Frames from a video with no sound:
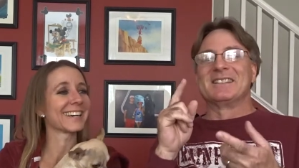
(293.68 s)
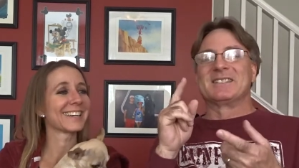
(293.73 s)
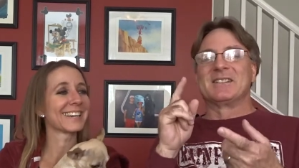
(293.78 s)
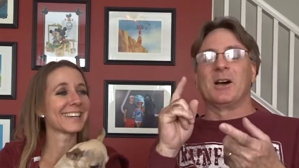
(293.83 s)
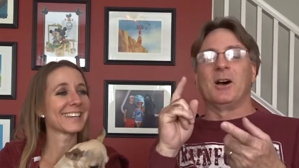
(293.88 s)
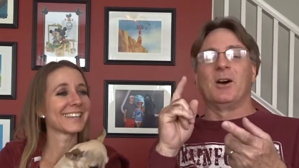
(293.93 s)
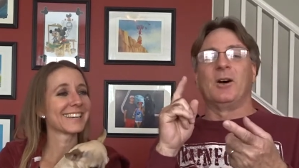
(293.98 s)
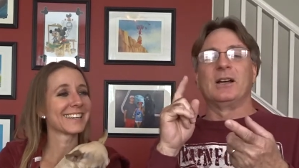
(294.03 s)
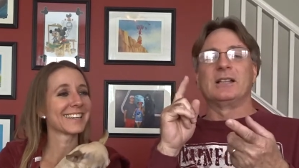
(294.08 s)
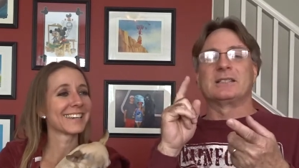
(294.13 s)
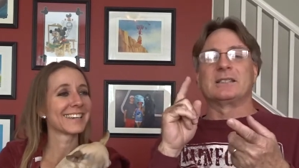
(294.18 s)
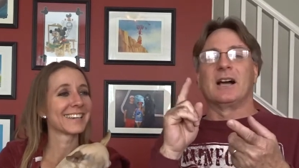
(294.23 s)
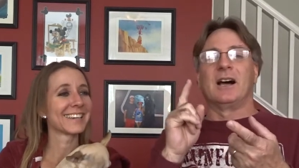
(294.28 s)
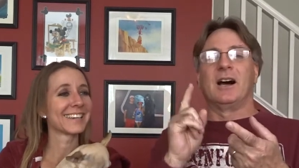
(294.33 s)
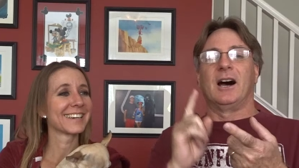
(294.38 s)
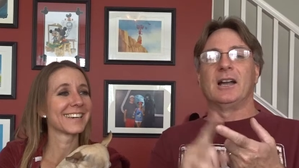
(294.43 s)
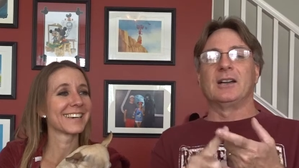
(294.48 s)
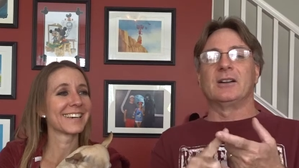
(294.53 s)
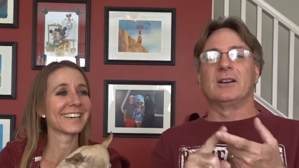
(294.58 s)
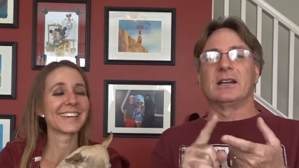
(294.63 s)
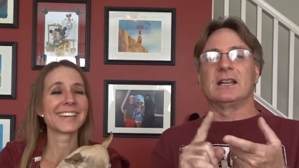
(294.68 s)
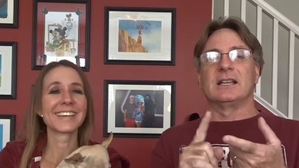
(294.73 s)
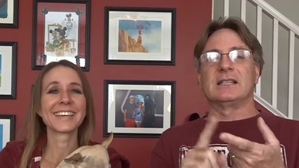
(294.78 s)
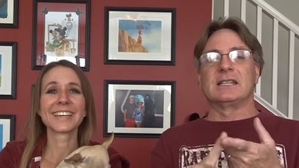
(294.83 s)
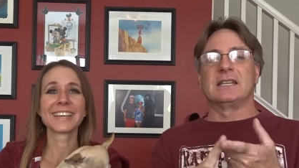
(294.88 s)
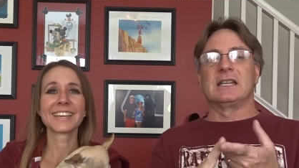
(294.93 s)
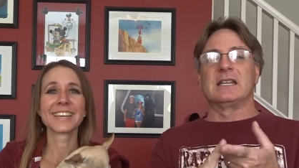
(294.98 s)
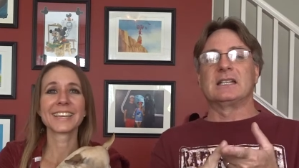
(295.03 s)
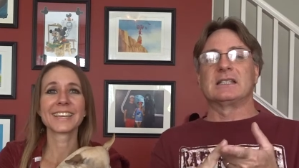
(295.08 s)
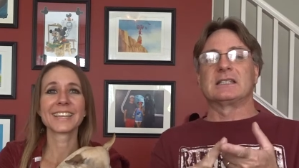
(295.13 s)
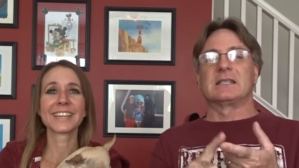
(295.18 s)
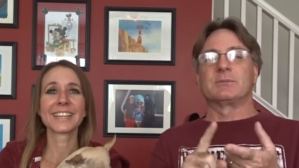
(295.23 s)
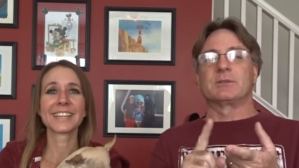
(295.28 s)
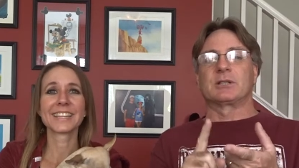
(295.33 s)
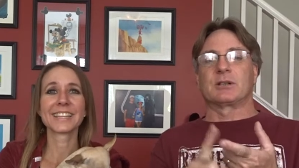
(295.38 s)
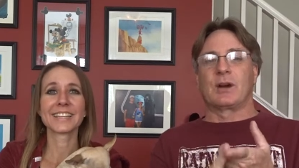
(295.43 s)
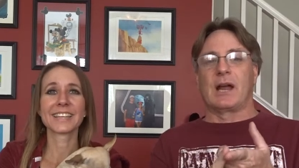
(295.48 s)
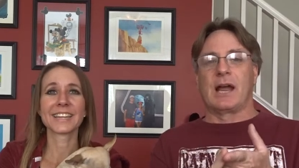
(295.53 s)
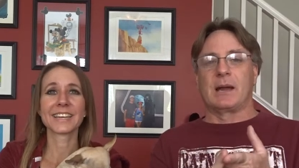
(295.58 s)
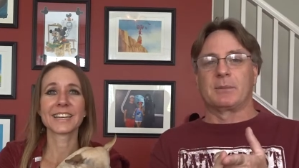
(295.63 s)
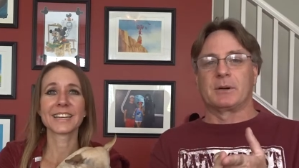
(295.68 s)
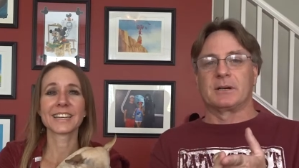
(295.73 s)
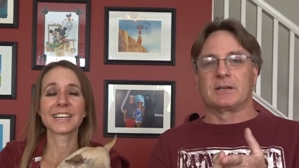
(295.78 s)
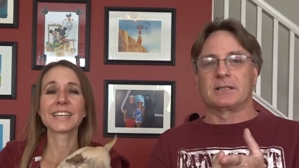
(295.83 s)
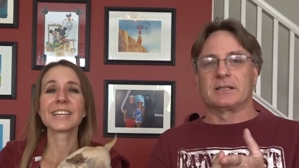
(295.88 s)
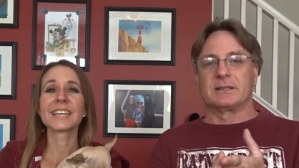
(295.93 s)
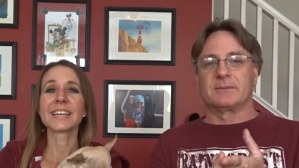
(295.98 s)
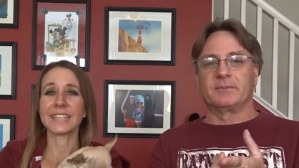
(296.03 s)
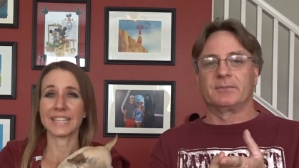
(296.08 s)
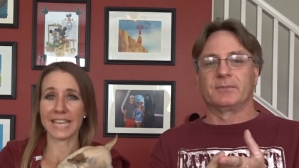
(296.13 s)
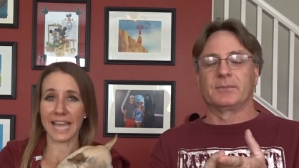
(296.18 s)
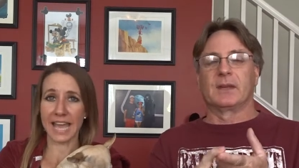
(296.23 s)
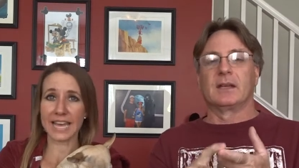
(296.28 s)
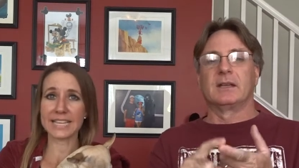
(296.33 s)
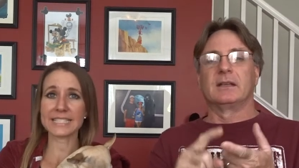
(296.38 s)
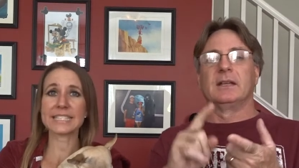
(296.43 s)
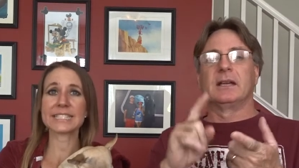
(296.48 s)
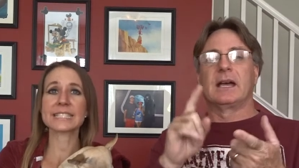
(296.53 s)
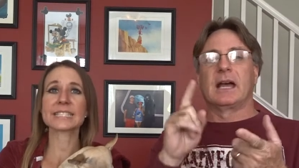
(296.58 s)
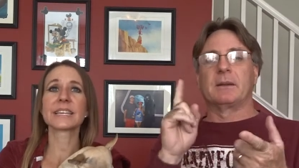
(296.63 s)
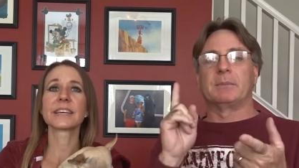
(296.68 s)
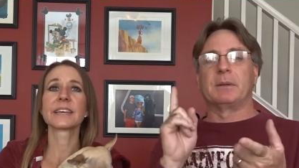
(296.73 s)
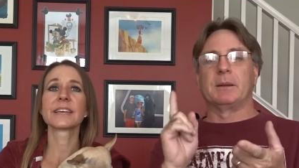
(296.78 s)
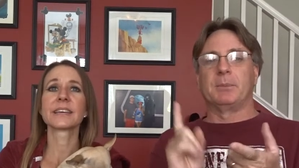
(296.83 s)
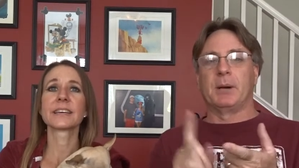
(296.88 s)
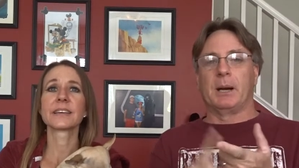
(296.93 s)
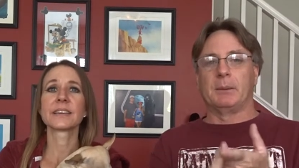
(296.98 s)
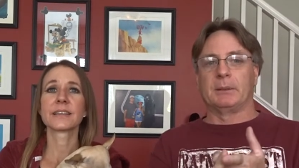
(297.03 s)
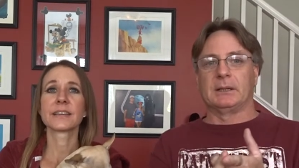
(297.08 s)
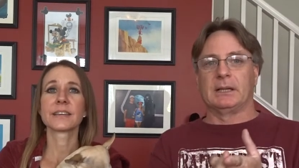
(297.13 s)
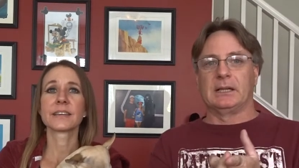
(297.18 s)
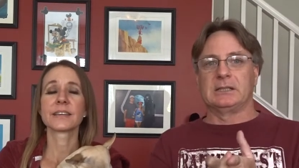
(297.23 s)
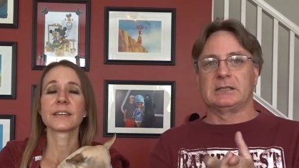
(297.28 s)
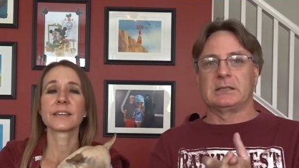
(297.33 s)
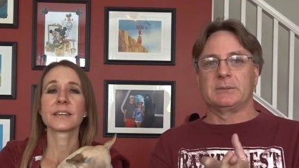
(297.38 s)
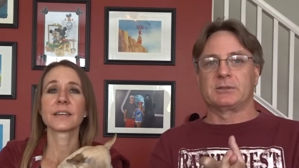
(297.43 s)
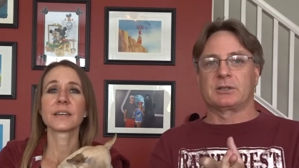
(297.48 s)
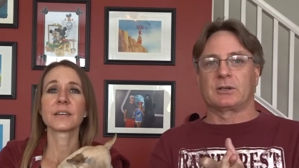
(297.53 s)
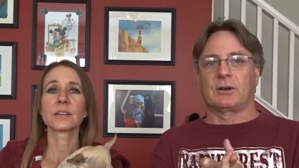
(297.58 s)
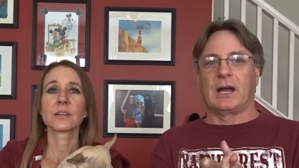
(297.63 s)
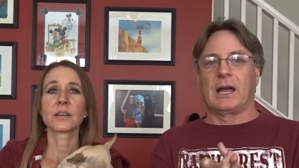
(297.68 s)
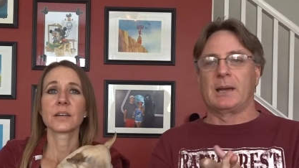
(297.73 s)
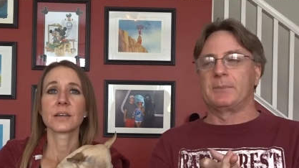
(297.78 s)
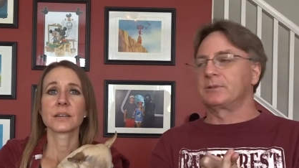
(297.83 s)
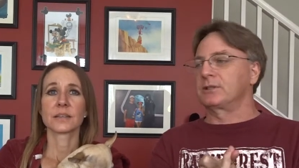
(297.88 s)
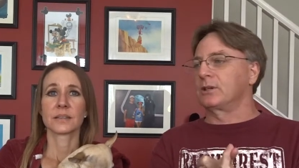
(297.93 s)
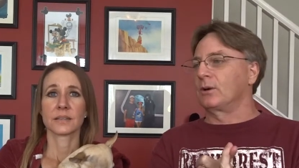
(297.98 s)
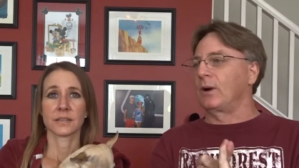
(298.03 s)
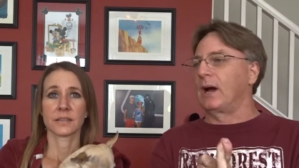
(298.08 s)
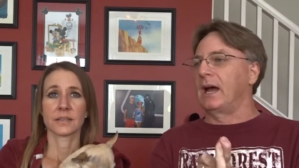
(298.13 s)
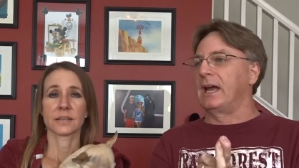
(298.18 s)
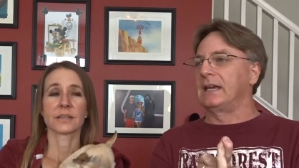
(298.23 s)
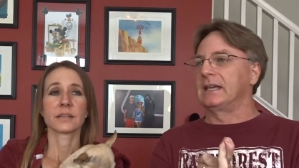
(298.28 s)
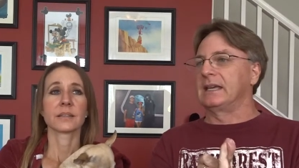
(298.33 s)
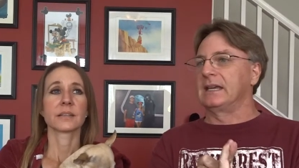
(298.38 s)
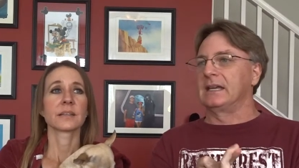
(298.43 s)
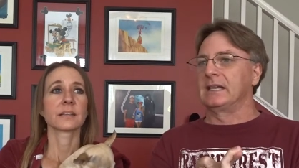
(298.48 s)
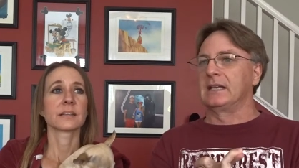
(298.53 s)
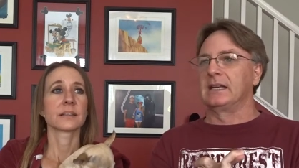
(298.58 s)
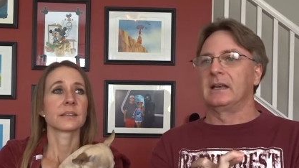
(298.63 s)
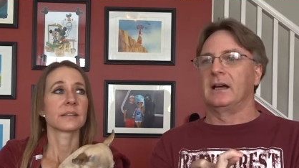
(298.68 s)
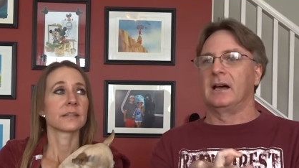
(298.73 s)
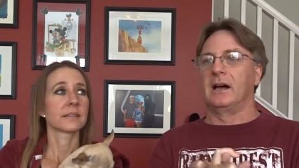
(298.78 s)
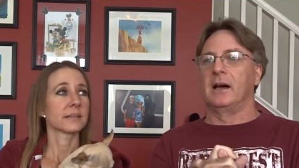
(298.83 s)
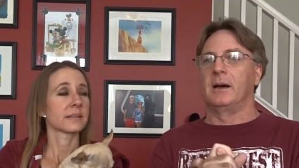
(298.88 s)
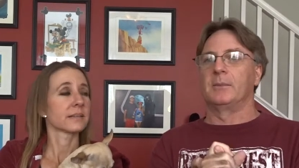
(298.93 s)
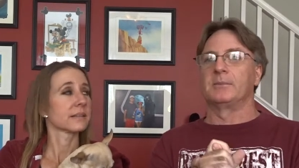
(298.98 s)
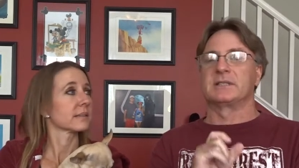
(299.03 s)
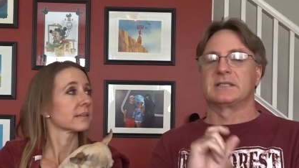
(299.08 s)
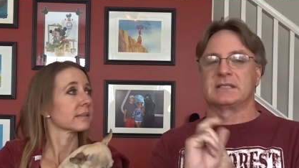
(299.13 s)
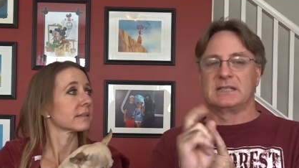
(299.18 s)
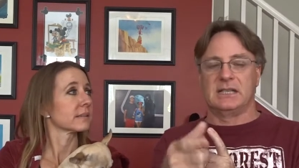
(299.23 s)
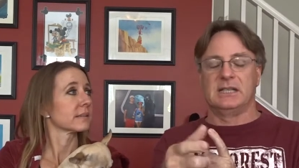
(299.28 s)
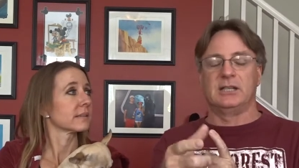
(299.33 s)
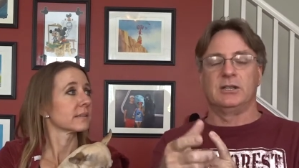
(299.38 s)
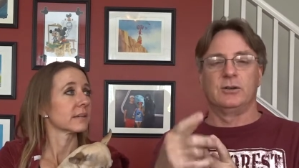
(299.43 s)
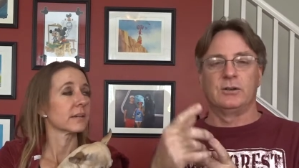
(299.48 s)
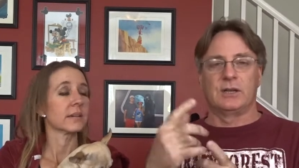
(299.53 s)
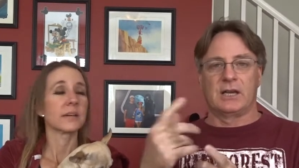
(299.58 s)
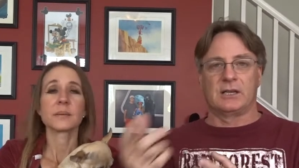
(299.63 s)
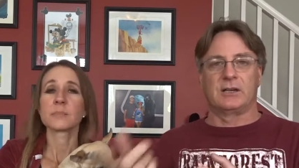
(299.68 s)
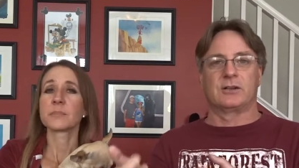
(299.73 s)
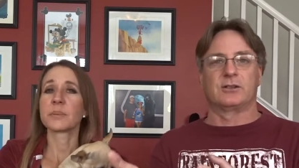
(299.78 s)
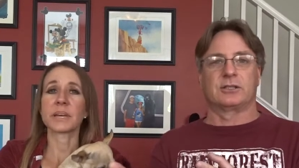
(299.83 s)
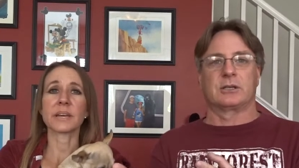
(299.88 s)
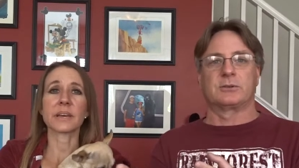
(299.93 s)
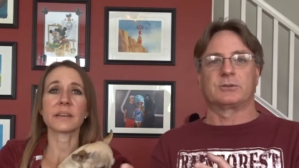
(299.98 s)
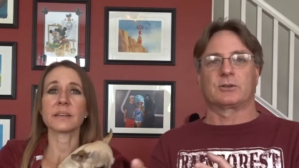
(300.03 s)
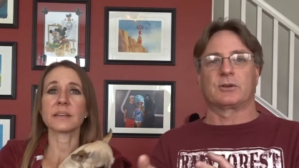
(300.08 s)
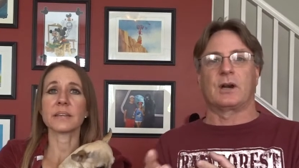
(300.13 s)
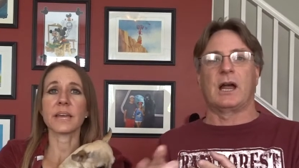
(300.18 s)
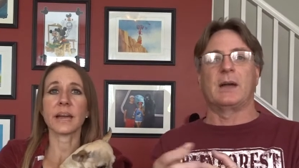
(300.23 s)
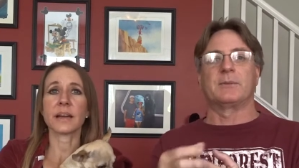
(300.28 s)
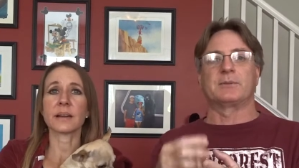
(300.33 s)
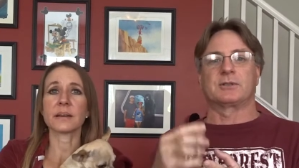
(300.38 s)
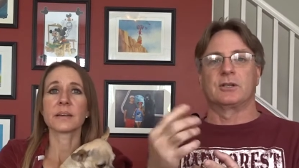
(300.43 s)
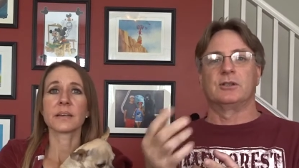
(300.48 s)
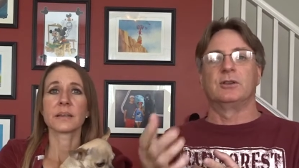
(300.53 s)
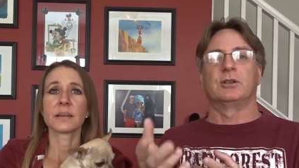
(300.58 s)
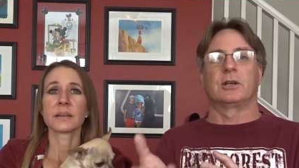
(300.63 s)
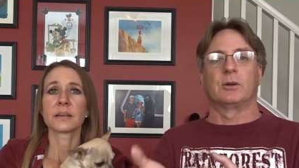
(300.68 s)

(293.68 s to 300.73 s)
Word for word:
Speaker 1: So it's 110 subscribers. Yes. You got to be publicly subscribed so I can um, see you that you're because, subscribed, yeah. so you